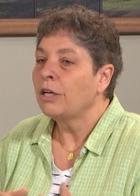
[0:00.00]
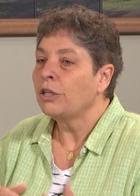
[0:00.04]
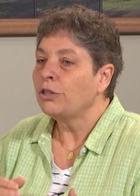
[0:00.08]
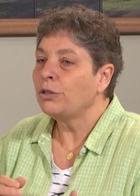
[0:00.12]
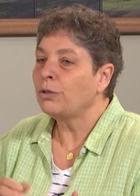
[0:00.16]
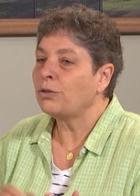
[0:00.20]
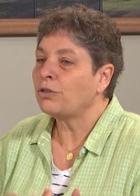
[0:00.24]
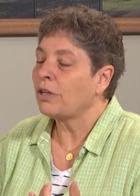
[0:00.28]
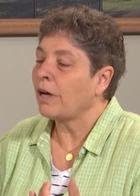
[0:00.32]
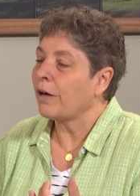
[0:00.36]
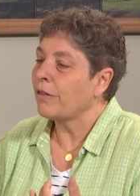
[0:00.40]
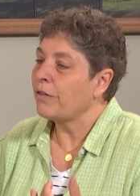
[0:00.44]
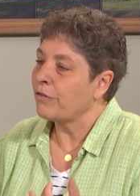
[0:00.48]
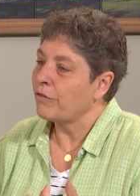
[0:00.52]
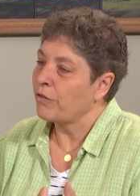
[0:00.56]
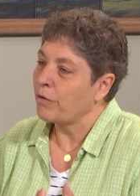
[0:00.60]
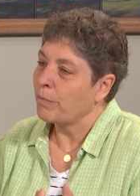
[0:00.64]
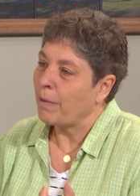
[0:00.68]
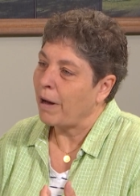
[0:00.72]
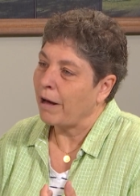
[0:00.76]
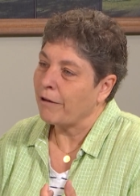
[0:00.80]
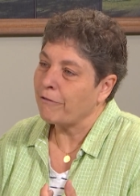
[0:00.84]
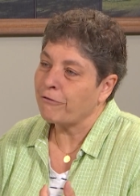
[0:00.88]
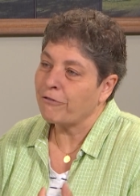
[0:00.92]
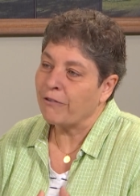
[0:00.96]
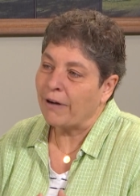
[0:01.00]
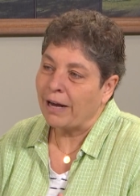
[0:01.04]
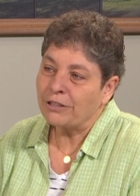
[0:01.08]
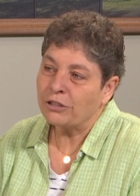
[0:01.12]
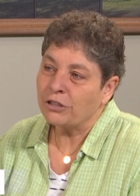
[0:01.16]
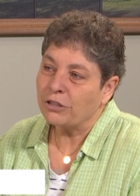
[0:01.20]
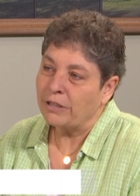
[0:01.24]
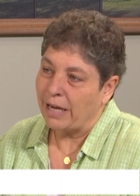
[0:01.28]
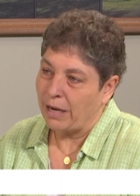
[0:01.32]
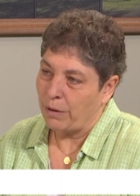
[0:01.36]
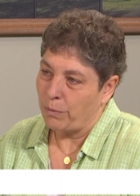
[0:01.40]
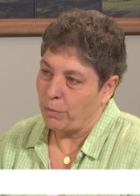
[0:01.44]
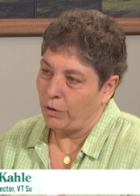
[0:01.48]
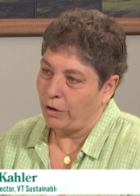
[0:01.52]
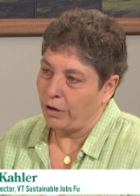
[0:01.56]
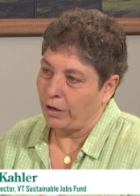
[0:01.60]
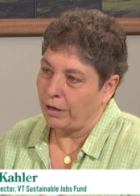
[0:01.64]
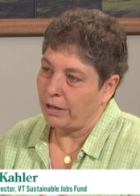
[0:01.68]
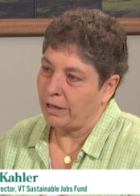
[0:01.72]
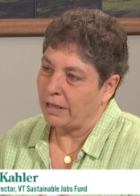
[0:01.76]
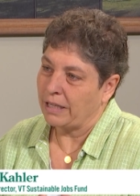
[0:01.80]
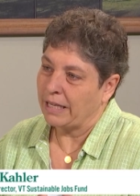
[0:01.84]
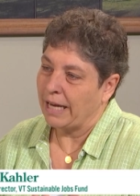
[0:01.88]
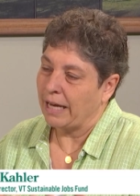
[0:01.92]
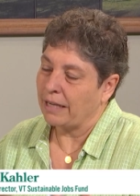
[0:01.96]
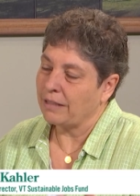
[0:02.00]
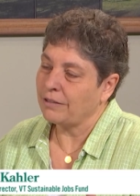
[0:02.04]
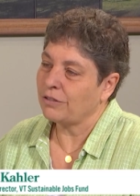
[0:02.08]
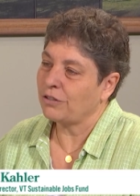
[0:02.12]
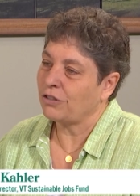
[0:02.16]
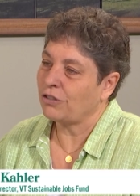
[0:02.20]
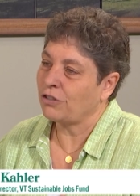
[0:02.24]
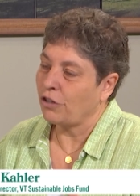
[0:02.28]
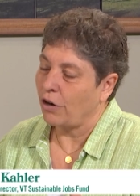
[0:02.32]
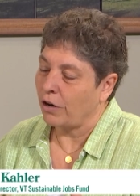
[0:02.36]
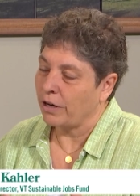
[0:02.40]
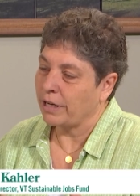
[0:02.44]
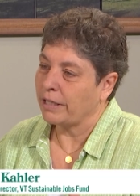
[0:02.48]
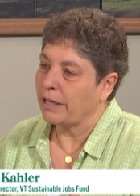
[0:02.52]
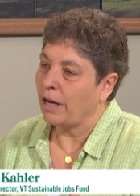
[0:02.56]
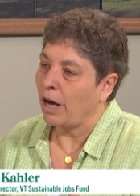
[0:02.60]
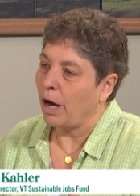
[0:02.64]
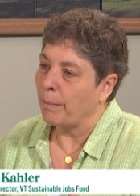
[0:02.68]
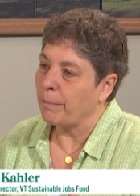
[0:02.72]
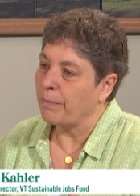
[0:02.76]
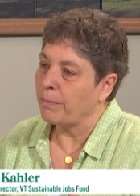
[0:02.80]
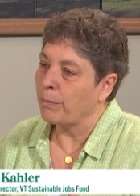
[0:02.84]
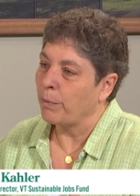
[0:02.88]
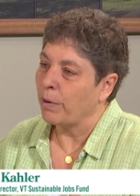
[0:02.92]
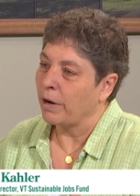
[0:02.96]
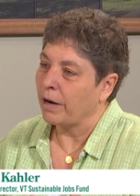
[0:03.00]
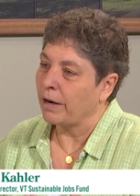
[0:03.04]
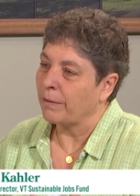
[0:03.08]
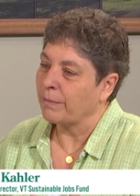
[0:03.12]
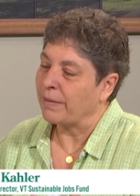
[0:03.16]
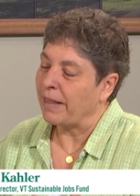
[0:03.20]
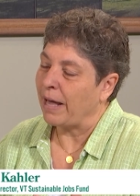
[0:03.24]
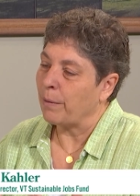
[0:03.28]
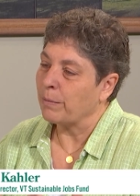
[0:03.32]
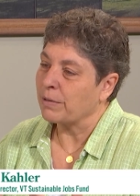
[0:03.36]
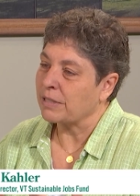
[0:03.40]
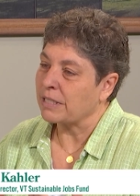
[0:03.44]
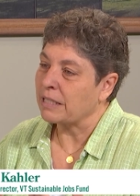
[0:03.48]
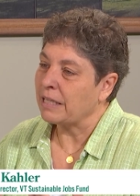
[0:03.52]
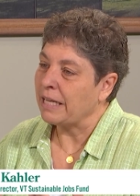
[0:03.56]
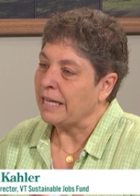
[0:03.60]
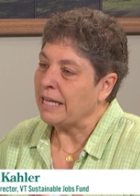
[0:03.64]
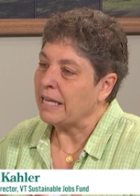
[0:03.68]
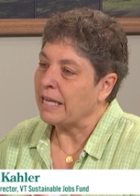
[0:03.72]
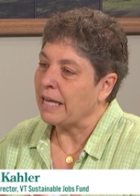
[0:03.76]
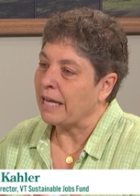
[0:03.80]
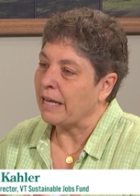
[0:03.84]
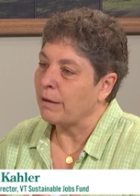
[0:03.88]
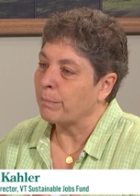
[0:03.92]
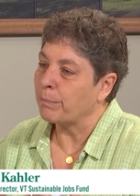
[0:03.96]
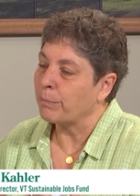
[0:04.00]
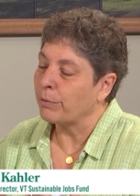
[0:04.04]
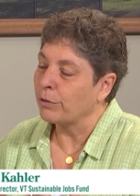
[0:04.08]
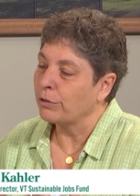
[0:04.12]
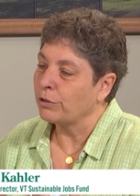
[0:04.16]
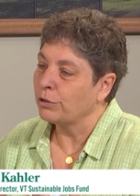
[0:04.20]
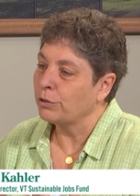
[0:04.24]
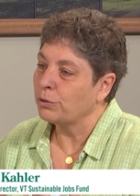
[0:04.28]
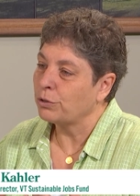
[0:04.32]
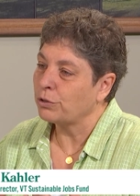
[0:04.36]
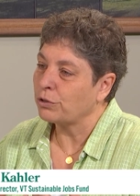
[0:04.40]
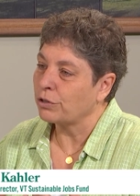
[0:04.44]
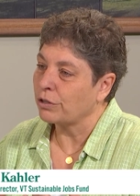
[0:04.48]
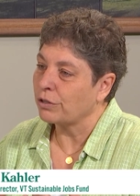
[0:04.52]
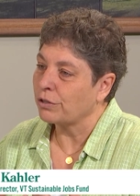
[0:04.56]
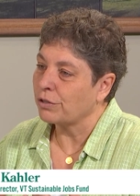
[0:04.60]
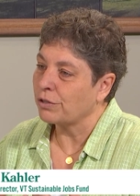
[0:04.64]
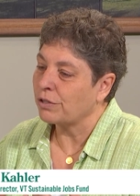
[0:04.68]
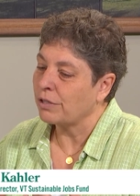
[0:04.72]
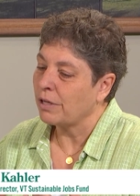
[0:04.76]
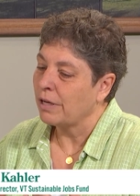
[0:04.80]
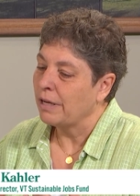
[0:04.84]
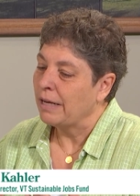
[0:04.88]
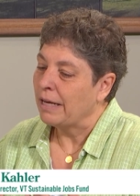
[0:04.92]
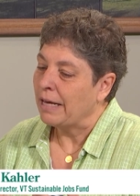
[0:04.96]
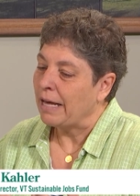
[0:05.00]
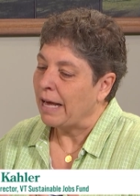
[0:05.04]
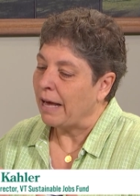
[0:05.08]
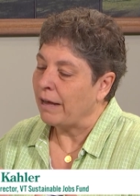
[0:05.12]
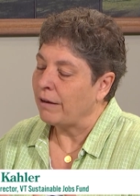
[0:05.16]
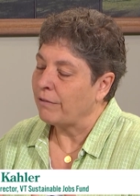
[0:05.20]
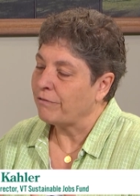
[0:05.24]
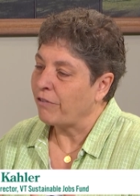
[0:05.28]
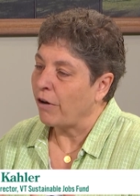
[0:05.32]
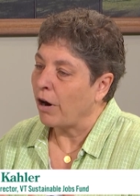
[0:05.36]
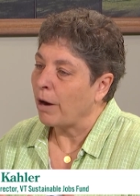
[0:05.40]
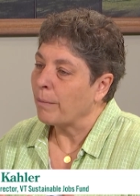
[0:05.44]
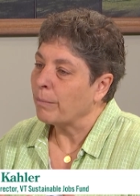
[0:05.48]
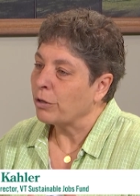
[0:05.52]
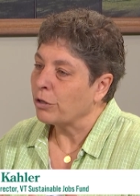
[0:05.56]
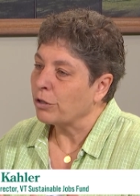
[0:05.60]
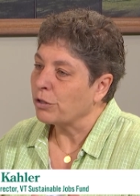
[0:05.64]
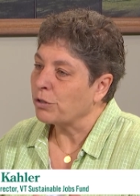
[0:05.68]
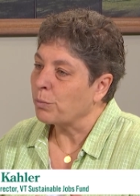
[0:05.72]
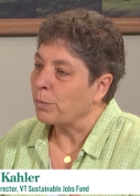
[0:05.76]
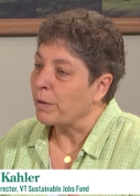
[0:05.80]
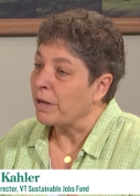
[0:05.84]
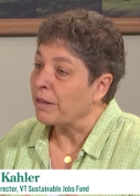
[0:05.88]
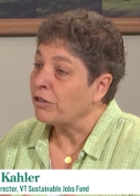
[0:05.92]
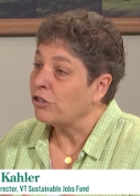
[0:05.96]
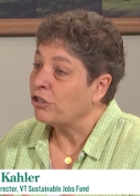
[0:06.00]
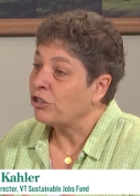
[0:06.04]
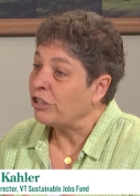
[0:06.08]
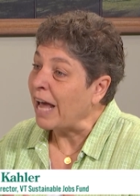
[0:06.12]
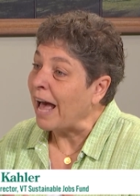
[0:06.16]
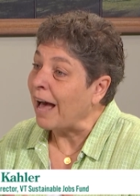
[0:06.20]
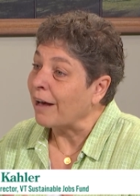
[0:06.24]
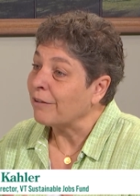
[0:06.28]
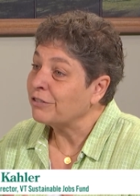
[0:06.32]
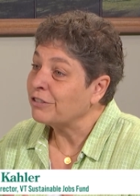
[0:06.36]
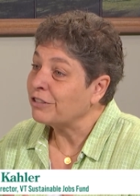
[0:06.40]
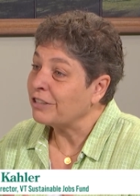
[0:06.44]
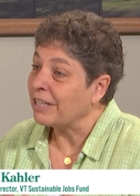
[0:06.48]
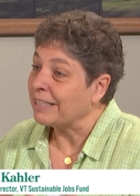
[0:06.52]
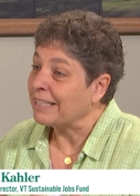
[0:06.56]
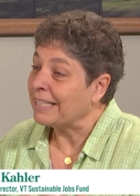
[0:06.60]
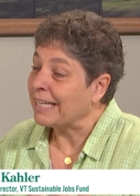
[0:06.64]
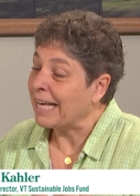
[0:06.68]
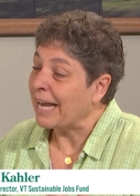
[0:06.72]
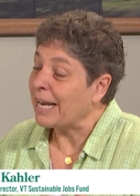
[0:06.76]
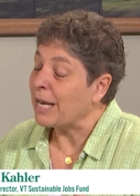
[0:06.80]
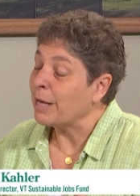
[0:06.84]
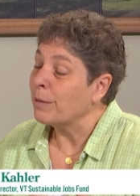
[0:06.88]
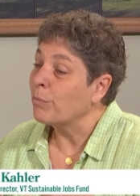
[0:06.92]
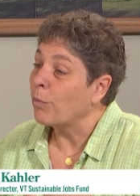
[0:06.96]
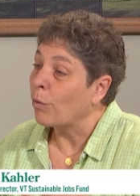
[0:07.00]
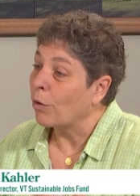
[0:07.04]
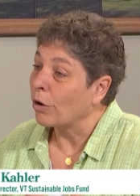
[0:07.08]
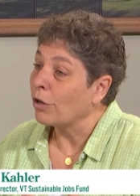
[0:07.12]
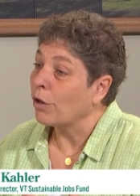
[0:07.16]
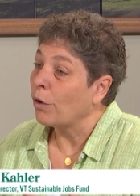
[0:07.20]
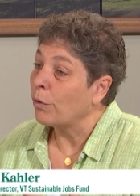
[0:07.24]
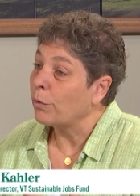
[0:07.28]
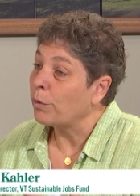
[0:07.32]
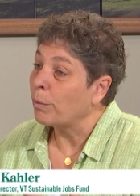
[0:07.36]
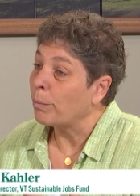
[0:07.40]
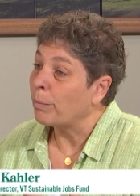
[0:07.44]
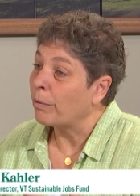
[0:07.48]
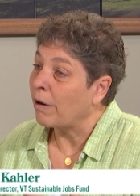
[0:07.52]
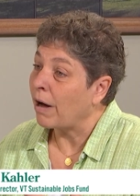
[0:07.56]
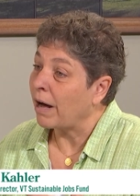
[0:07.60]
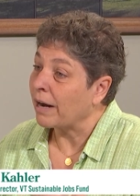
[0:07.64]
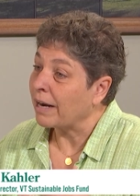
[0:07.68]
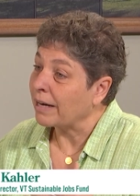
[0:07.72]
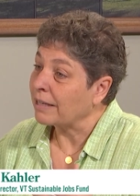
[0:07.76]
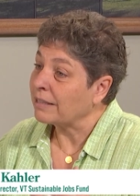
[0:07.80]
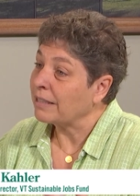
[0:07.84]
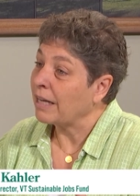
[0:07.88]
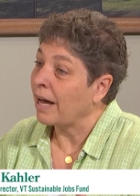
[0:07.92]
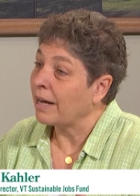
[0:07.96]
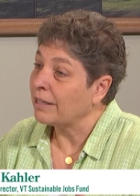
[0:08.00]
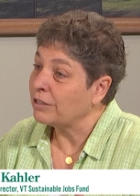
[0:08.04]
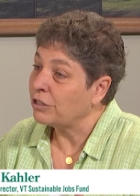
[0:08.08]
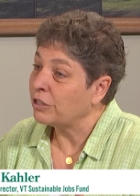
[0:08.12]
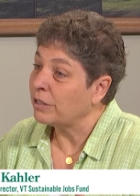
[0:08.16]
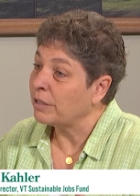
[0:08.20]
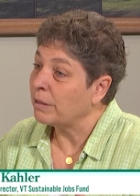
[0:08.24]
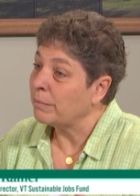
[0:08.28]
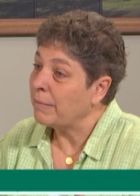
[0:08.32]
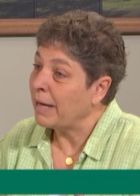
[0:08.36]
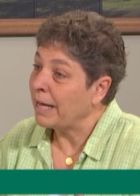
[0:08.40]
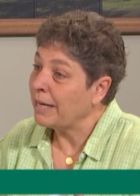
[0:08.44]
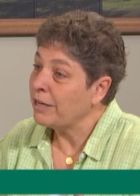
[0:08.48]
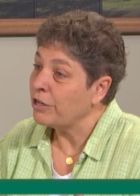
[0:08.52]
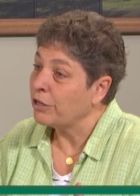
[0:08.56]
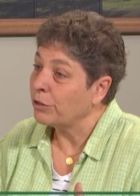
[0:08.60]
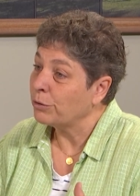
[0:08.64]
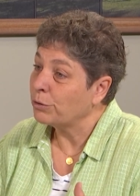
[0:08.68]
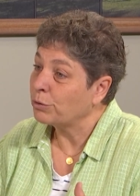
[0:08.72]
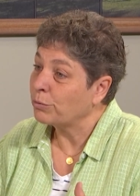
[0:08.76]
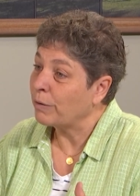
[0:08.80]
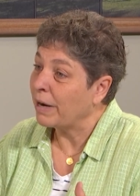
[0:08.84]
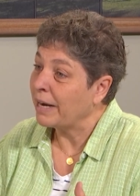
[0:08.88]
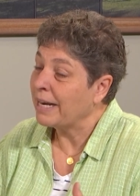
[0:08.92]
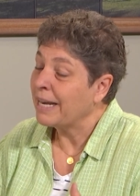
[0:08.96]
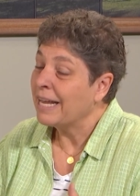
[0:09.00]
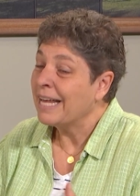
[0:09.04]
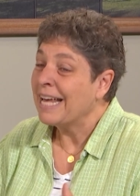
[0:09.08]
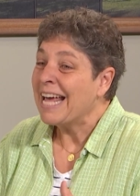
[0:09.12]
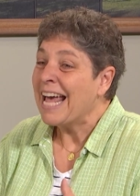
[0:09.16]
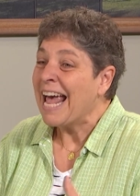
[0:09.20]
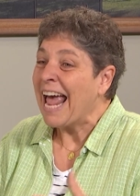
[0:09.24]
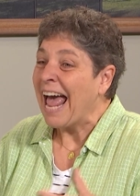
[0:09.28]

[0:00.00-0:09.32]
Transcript: You saw the Vermont Fresh Network get started up where that was linking producers and farmers with chefs and getting more local product onto the menus, right?